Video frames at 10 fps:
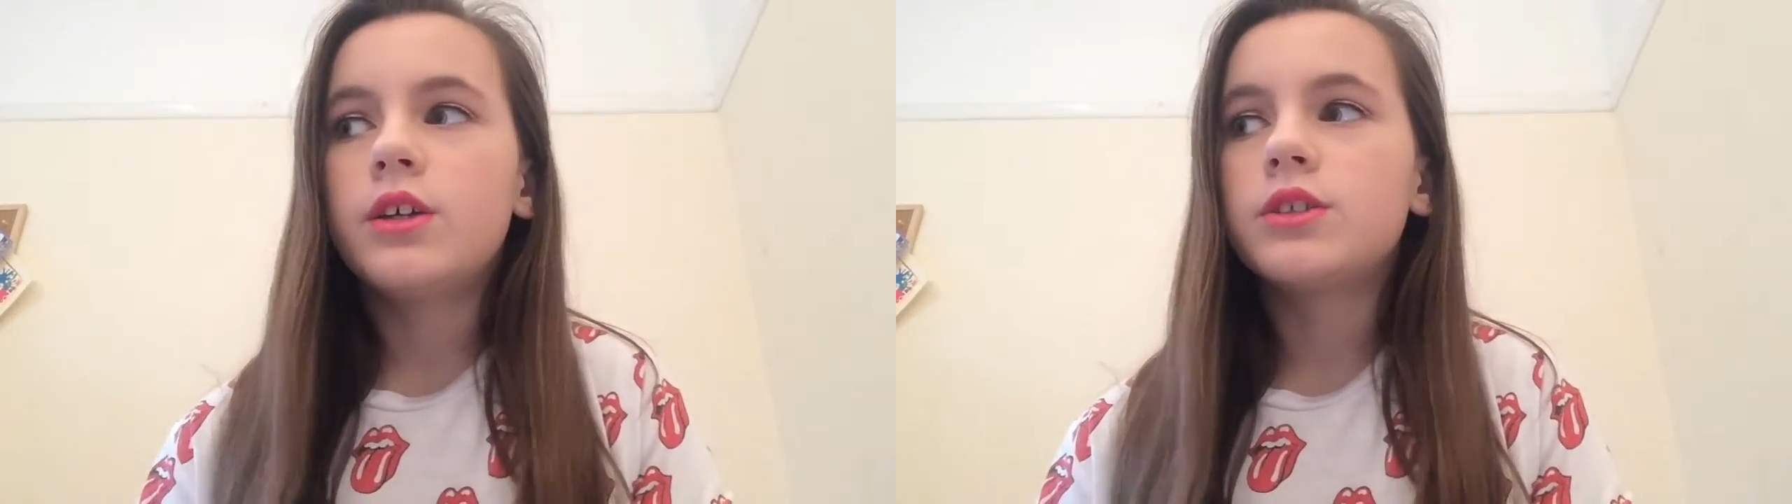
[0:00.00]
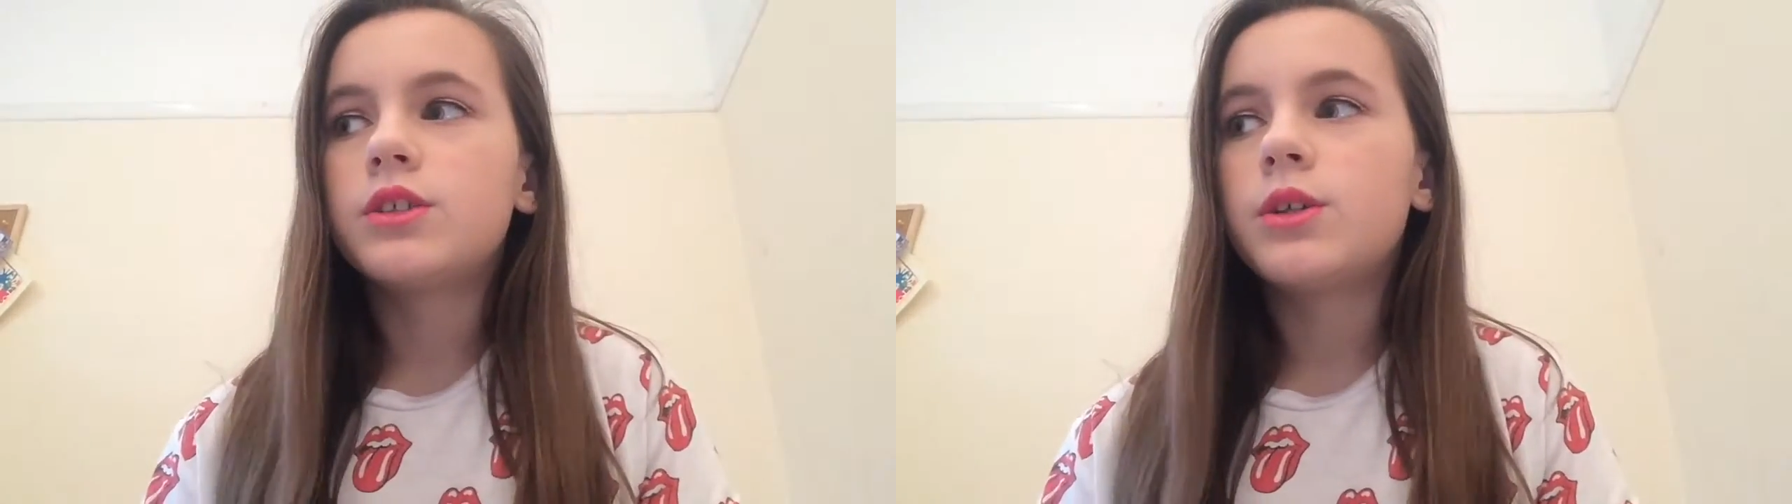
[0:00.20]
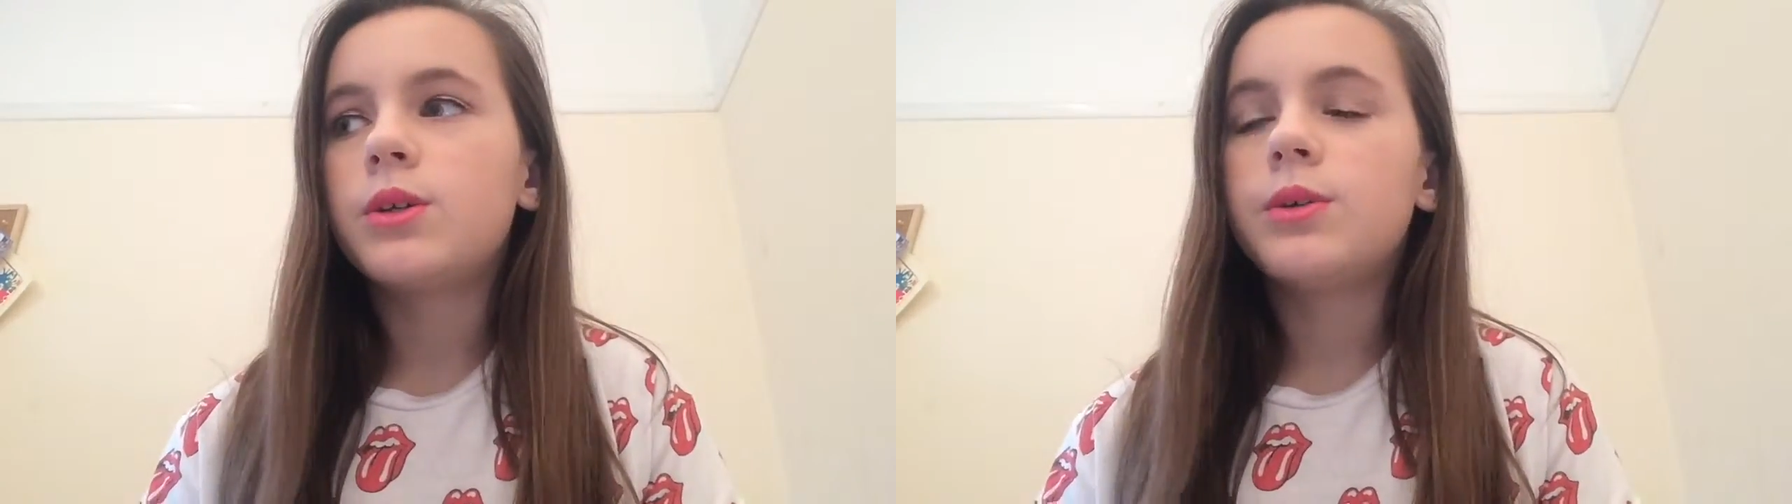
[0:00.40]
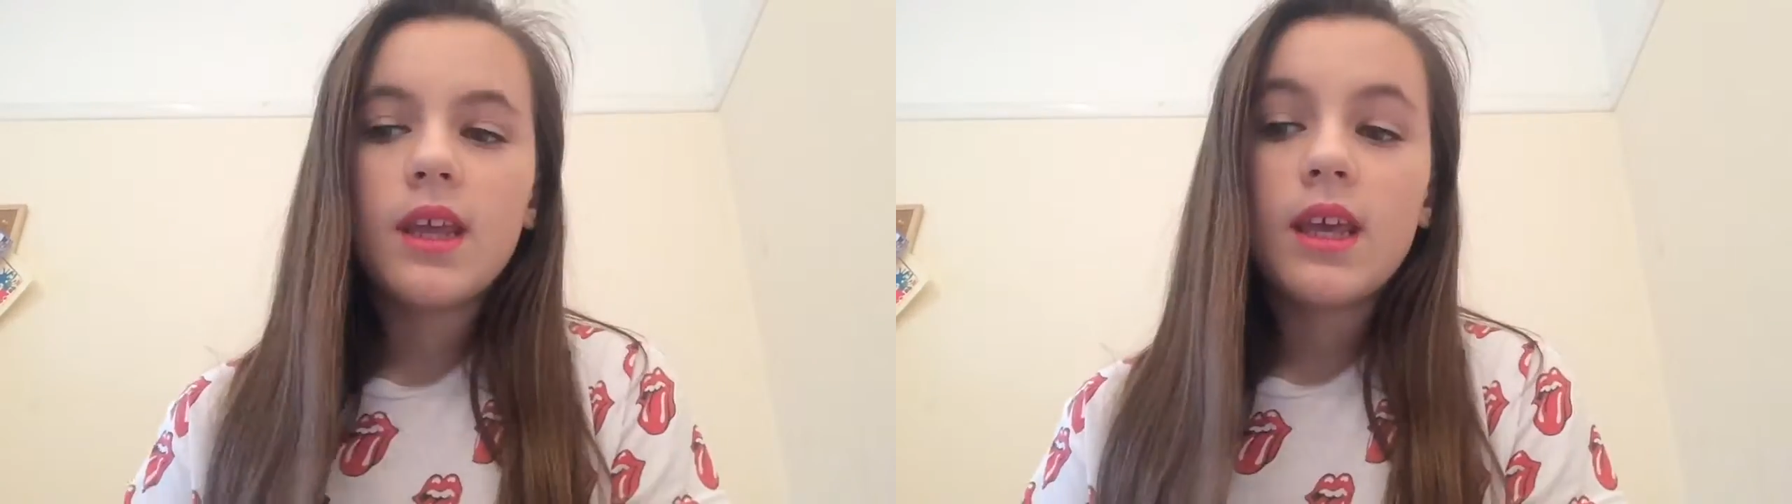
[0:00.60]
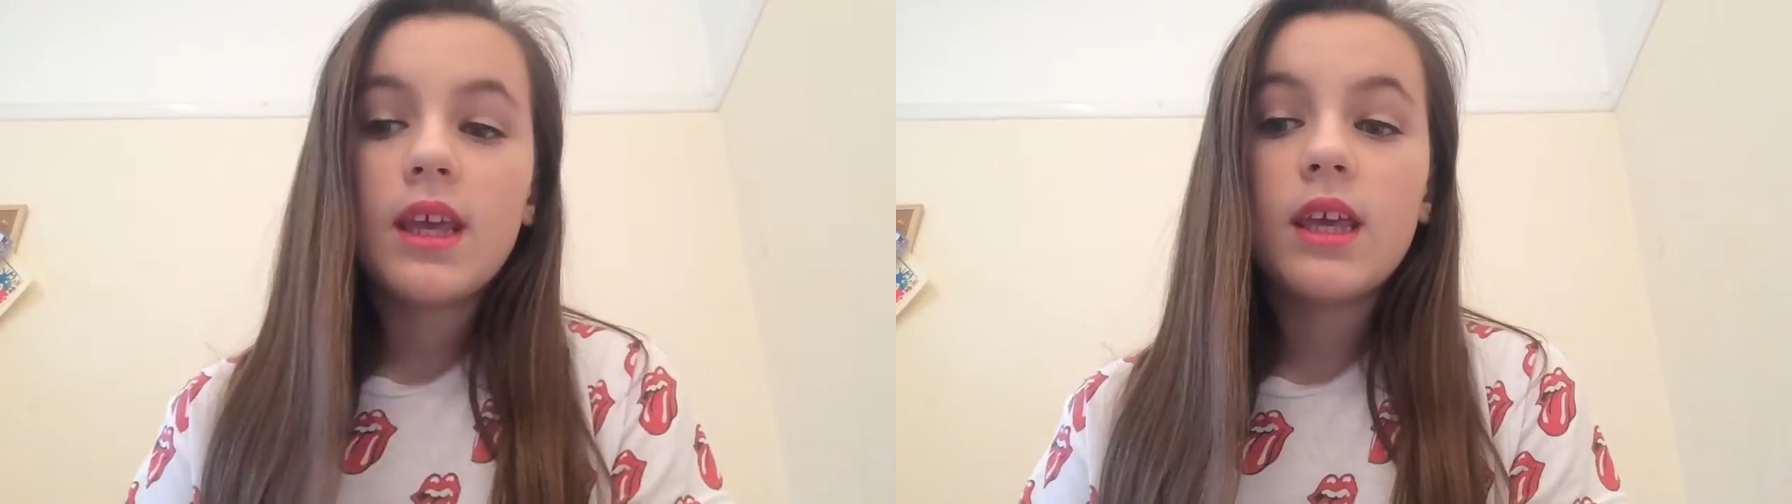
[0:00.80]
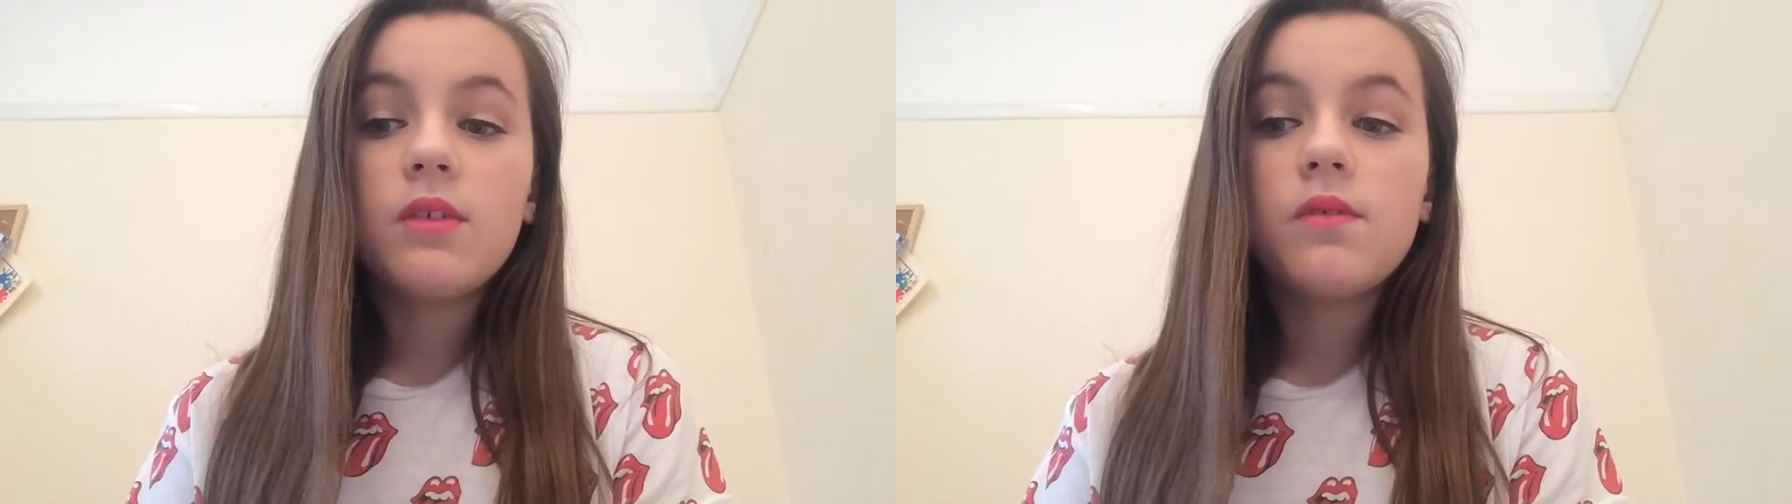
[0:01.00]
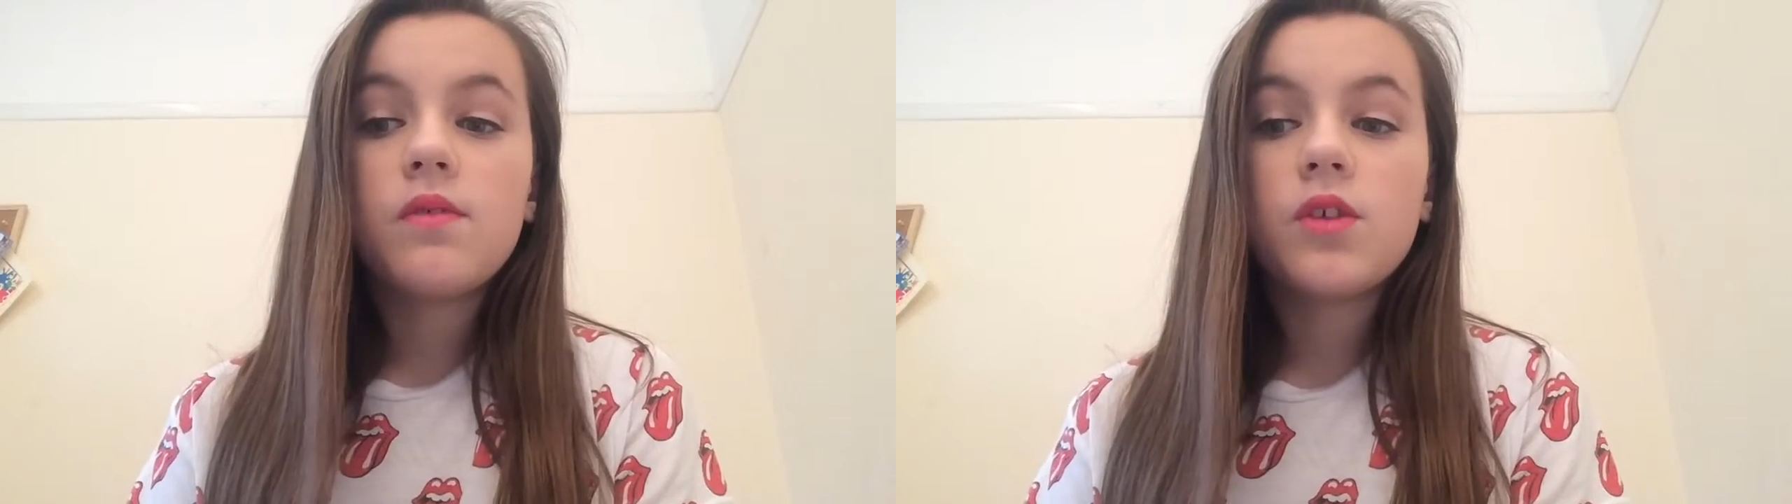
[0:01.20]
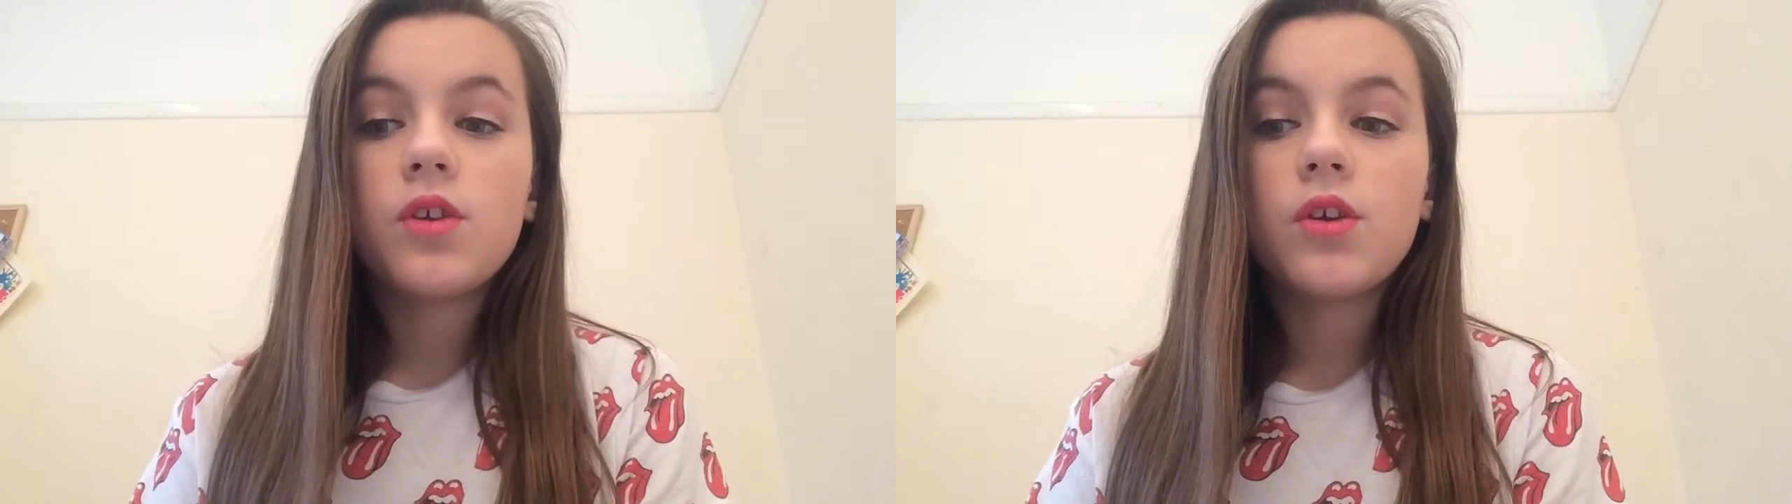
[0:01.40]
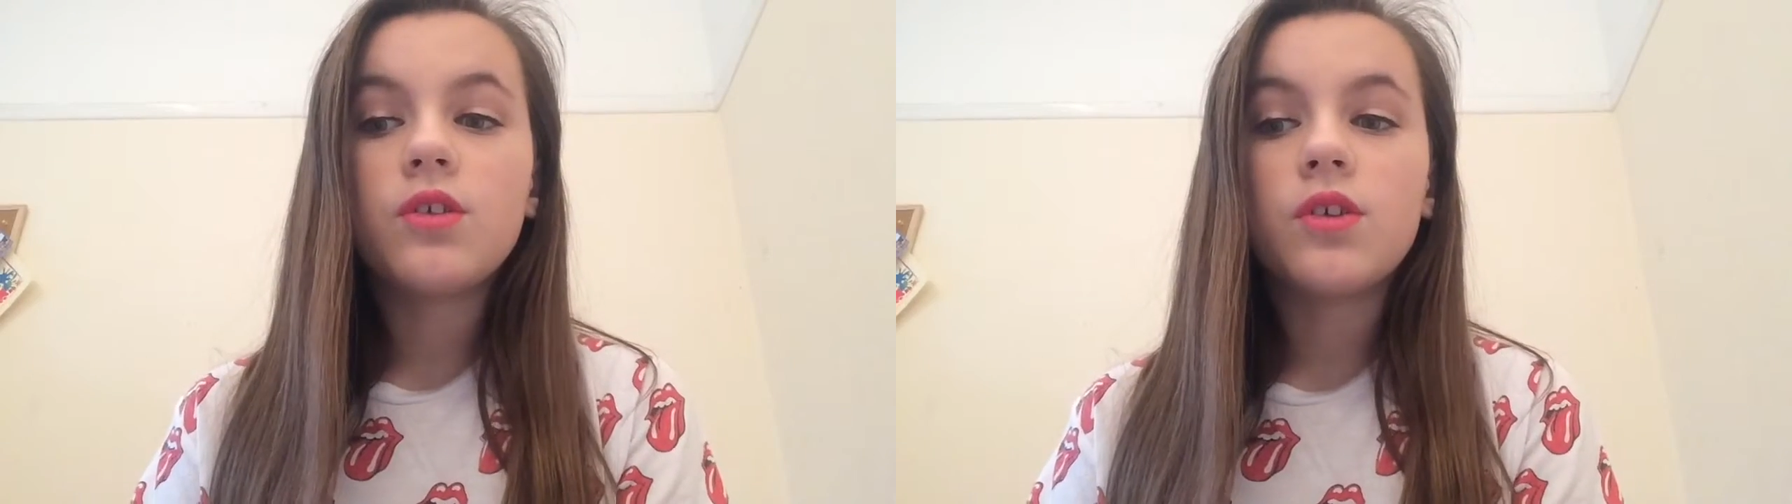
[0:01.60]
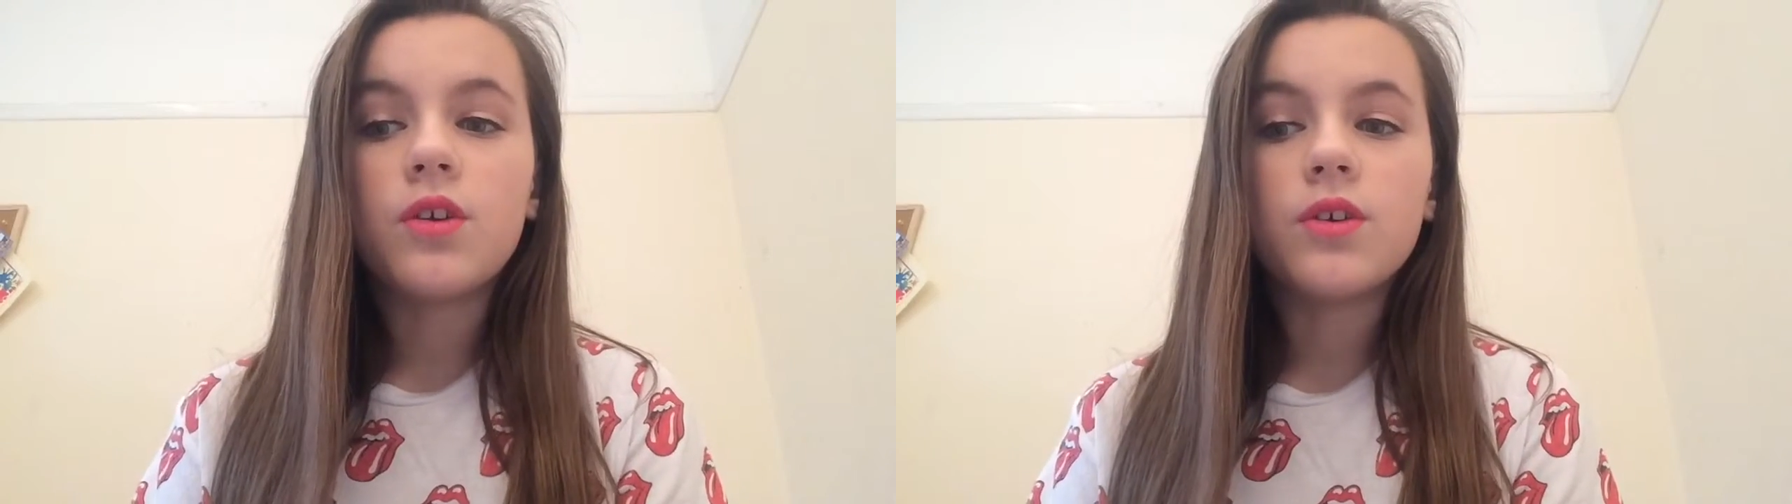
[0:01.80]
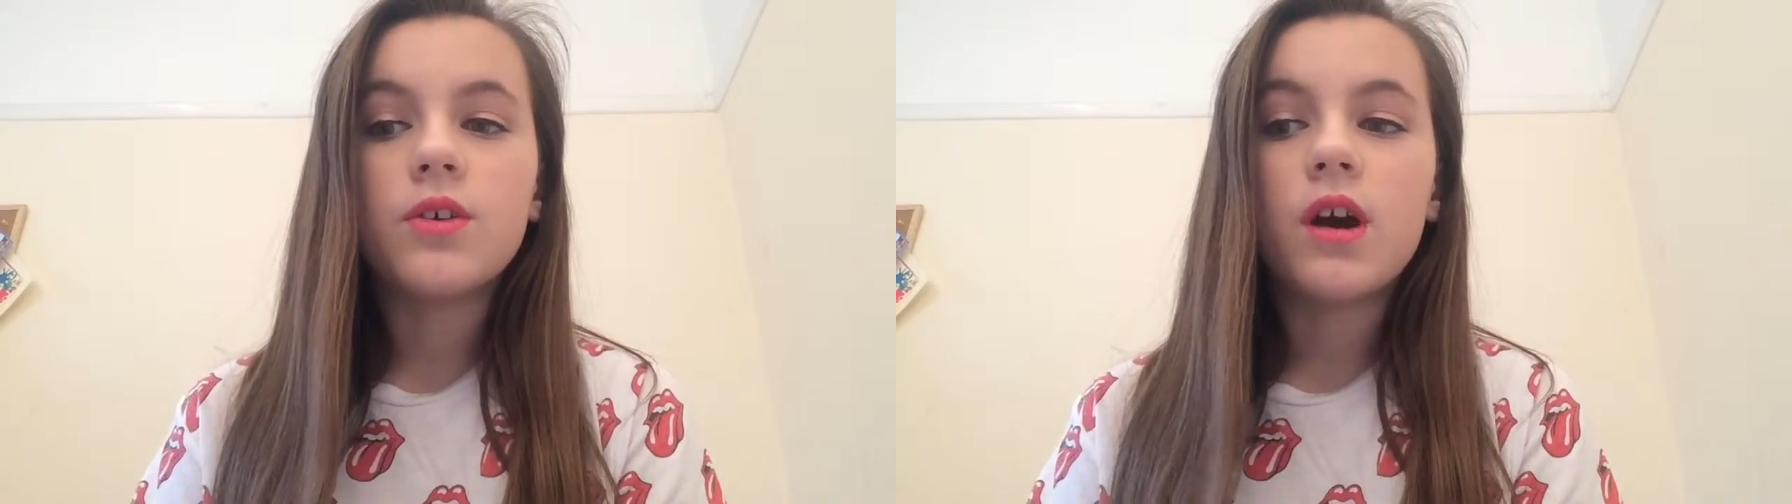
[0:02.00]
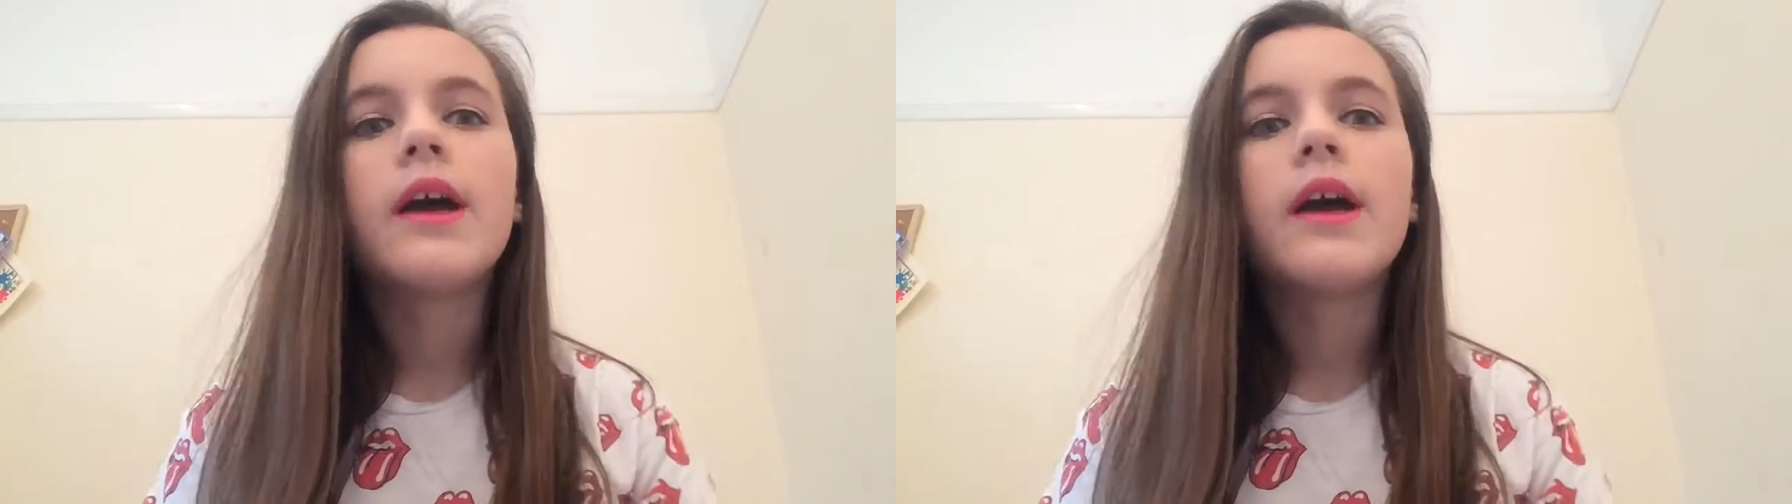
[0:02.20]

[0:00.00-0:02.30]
So if you don't know,